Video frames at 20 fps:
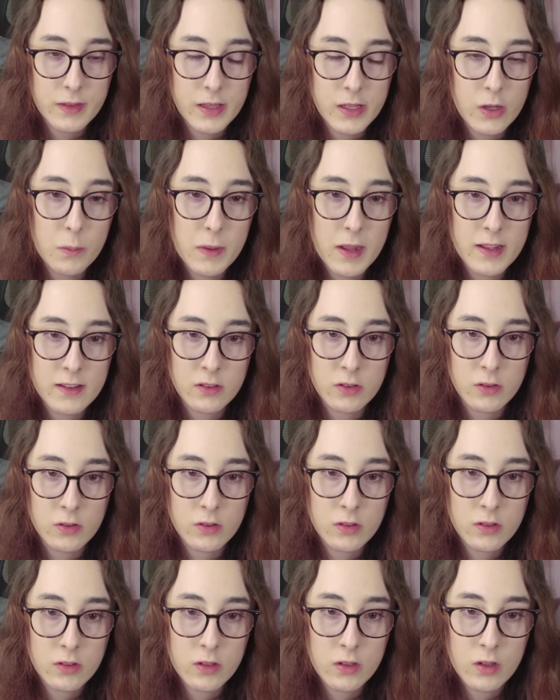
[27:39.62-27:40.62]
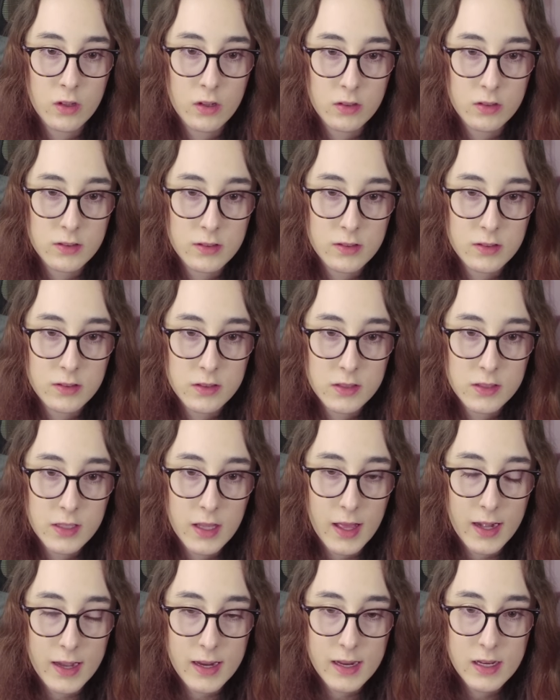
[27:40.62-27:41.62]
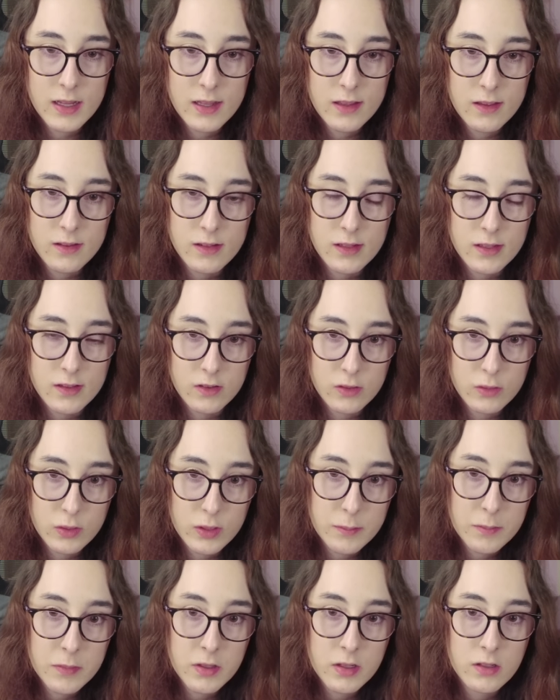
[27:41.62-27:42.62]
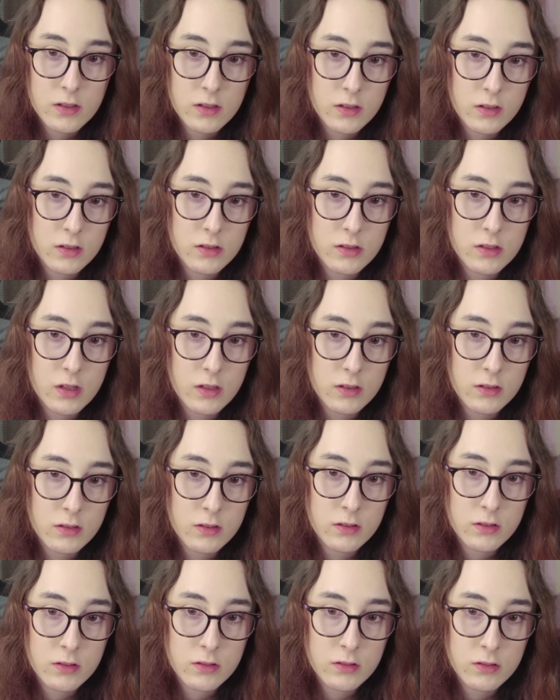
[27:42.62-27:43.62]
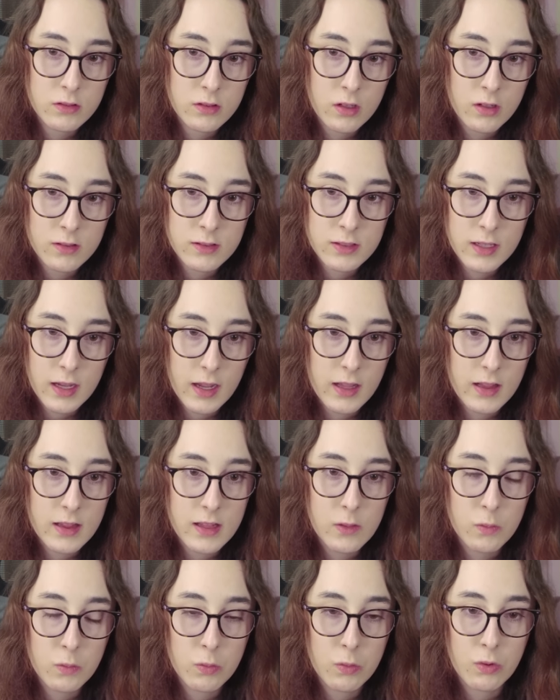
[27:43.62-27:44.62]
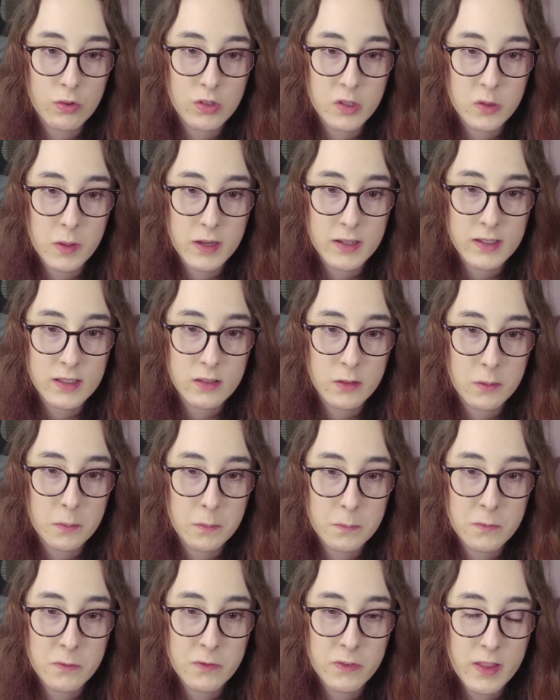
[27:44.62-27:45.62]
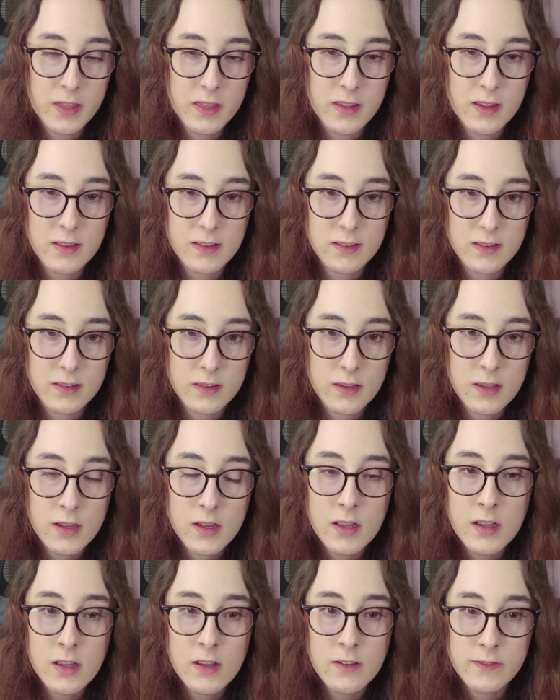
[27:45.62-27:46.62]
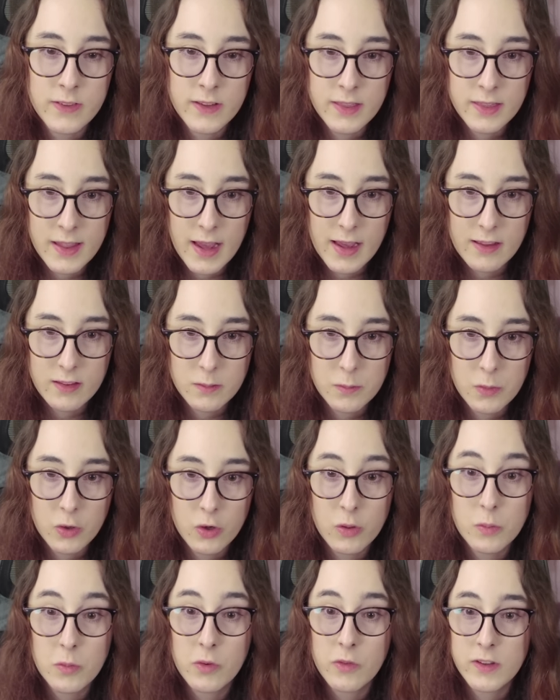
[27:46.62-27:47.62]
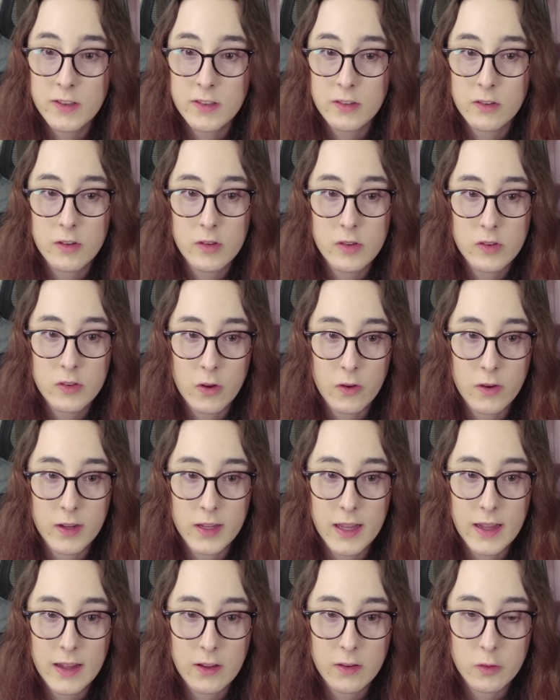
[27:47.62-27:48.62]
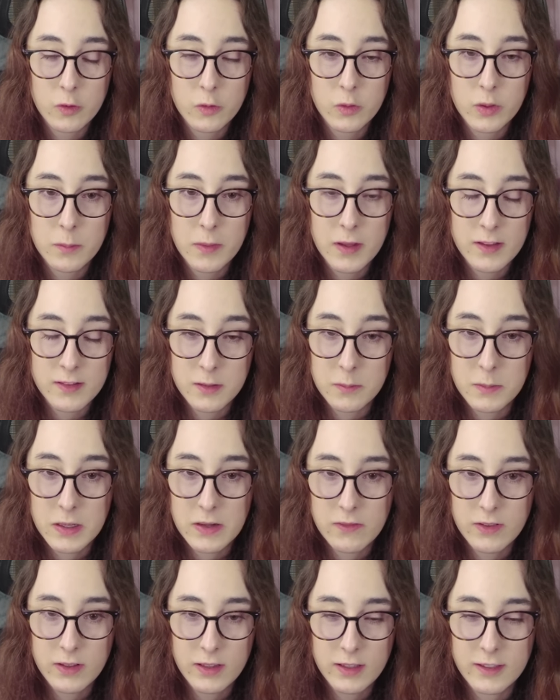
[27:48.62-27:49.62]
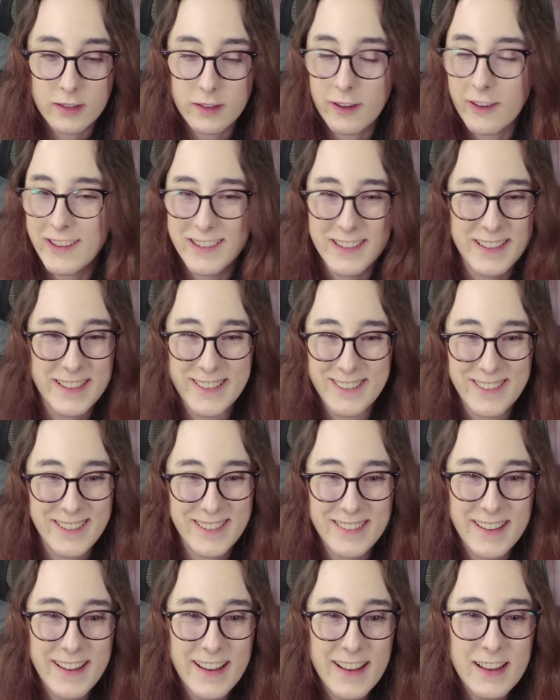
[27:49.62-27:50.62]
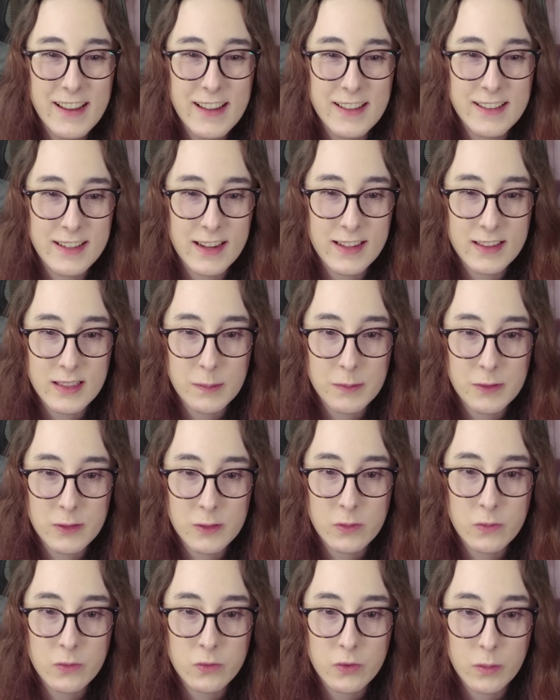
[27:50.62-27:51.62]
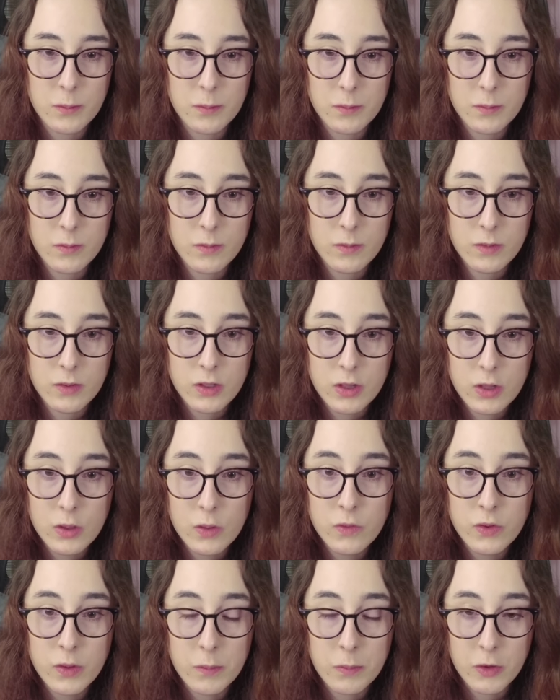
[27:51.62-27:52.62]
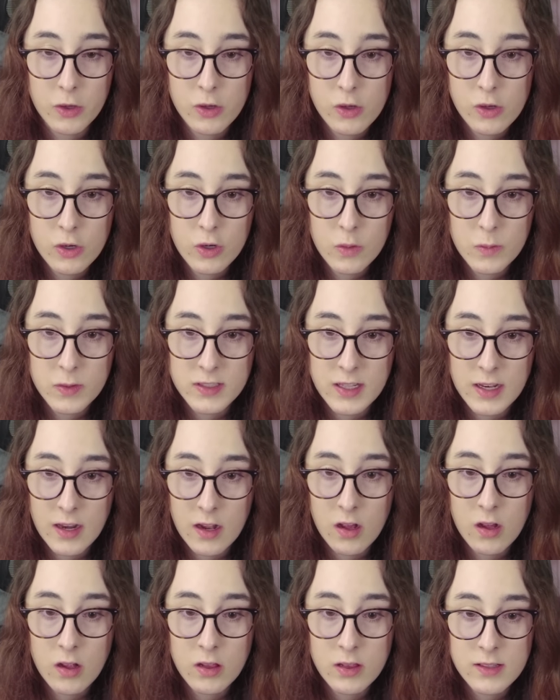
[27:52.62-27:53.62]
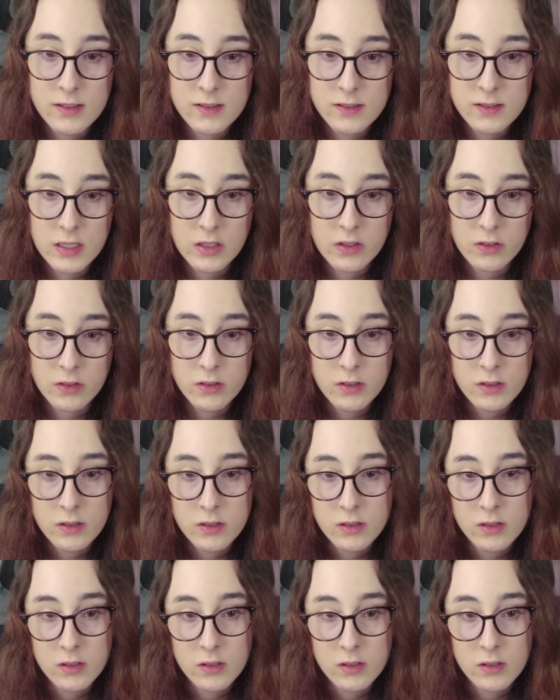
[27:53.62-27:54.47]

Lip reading: Leob answers Coscarelli and Scrim. Don Coscarelli wrote directed the Phantasm horror movie series starring Angus Scrim as the main villain. Oh, I didn't notice. Next episode from Clue from The Cure was at Holly's dinner